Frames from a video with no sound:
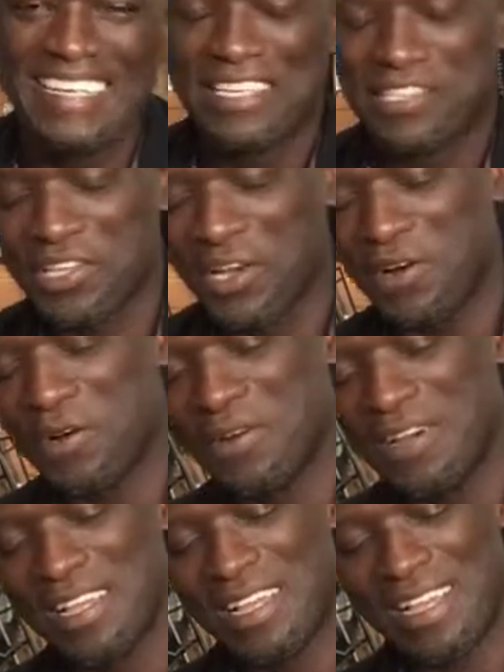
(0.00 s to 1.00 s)
So
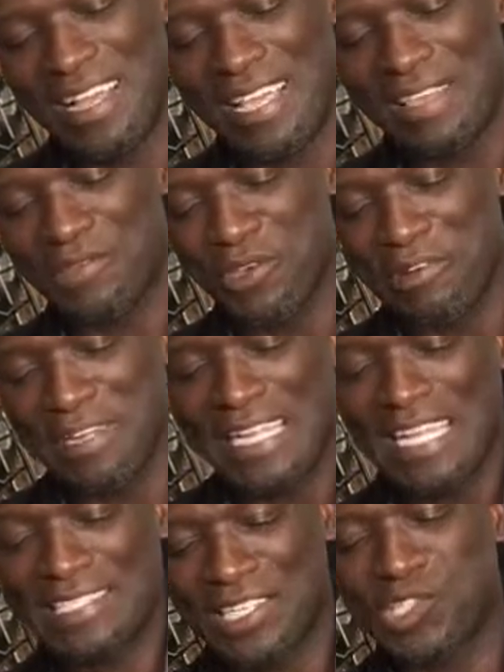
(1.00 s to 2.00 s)
if you're in
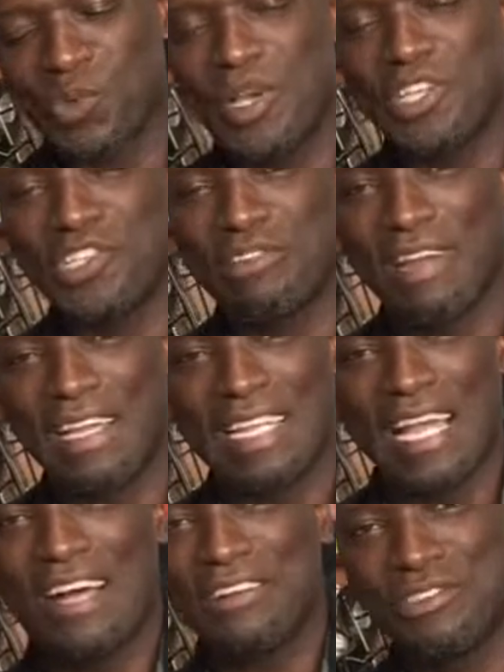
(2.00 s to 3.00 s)
that situation right
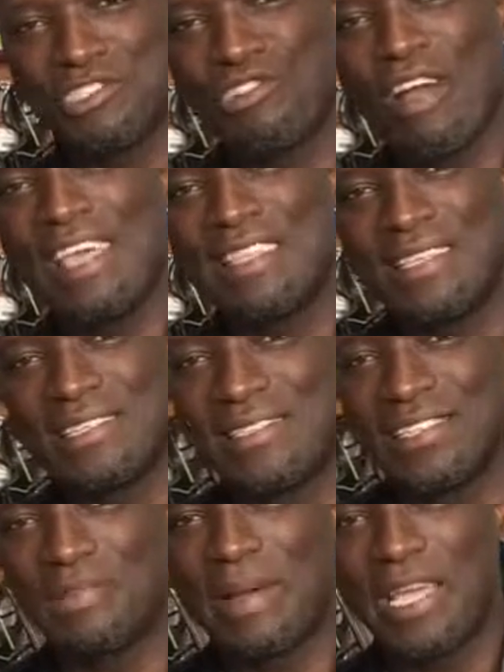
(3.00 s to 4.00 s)
now, try this.
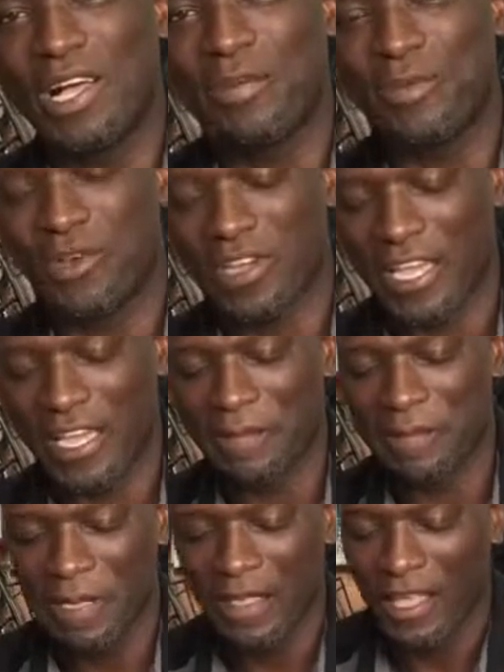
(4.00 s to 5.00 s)
This might help you, okay?
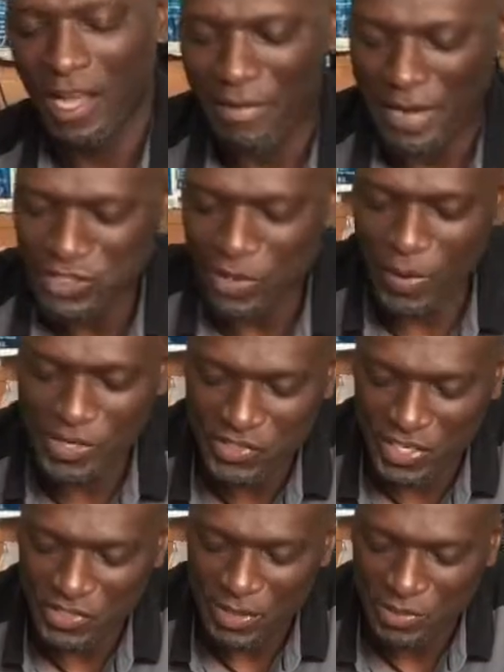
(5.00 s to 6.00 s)
All right, so watch
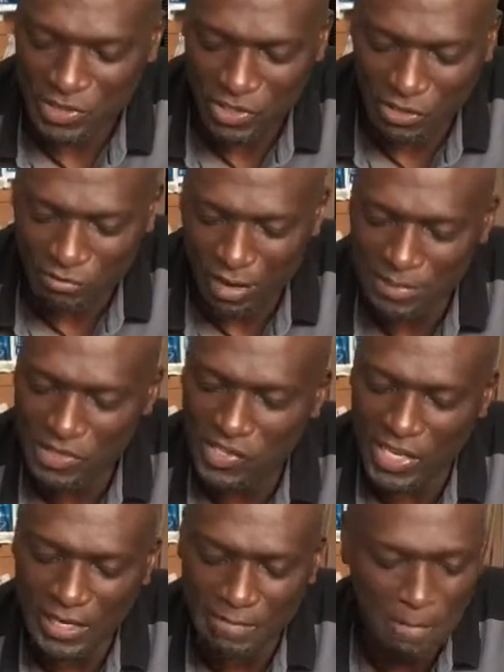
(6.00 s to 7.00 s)
this. I'm just gonna rub this
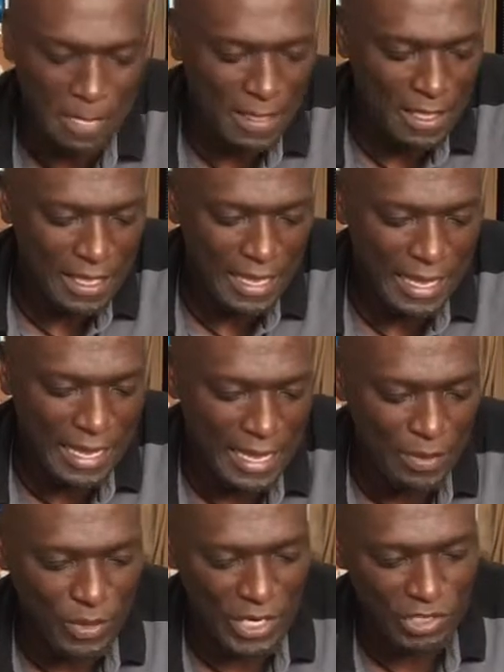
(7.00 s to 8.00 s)
in,
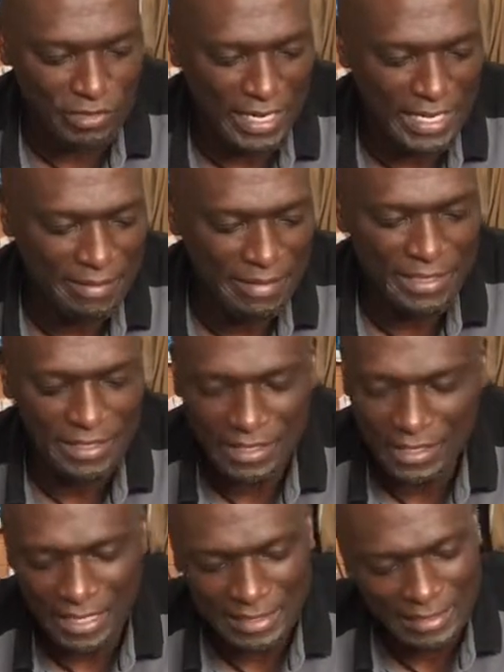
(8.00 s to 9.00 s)
and we're gonna try to give it
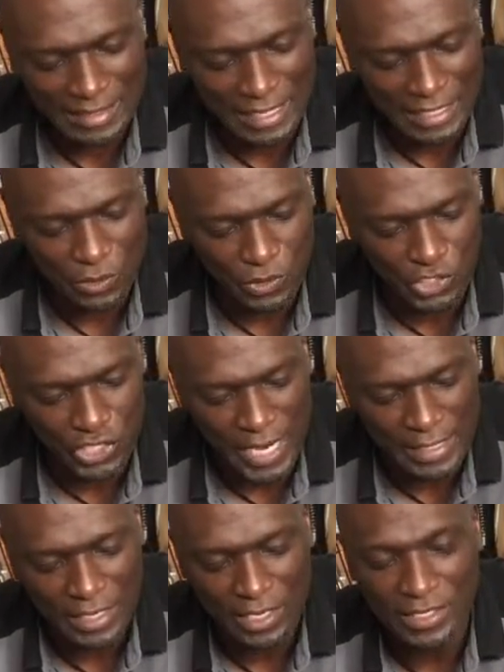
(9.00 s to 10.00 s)
a tiny little
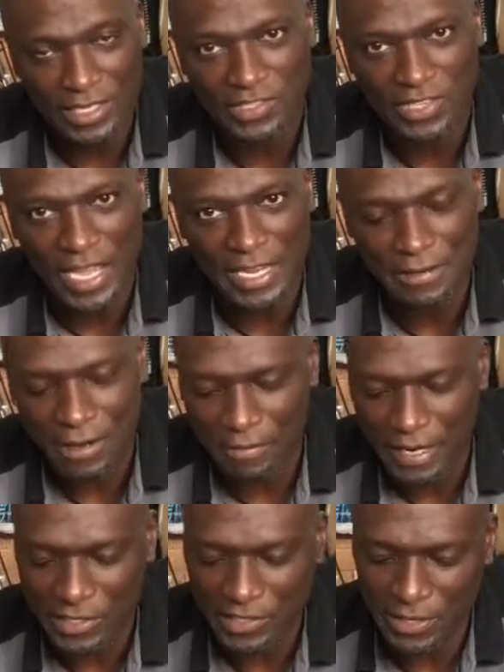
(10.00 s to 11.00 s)
shine like on this side. All
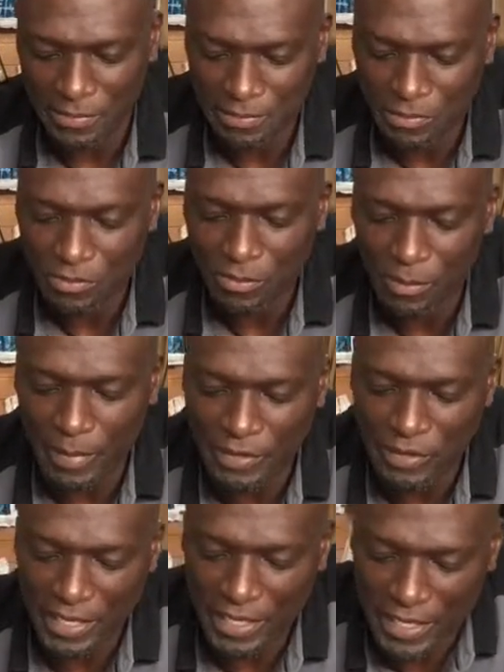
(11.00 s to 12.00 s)
right, let's see. Man,
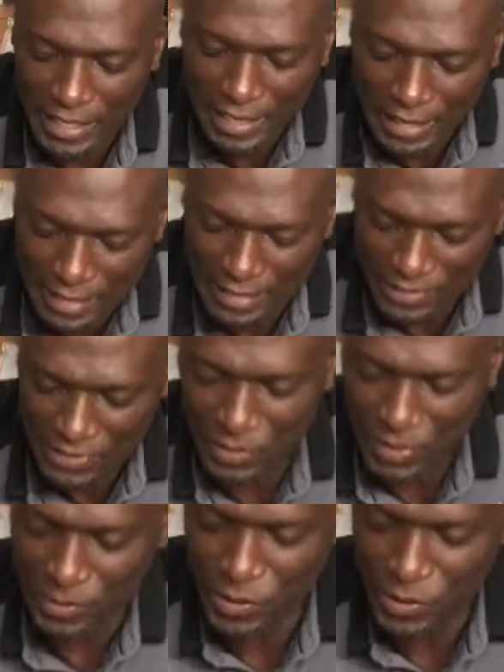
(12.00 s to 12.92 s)
you can see what I'm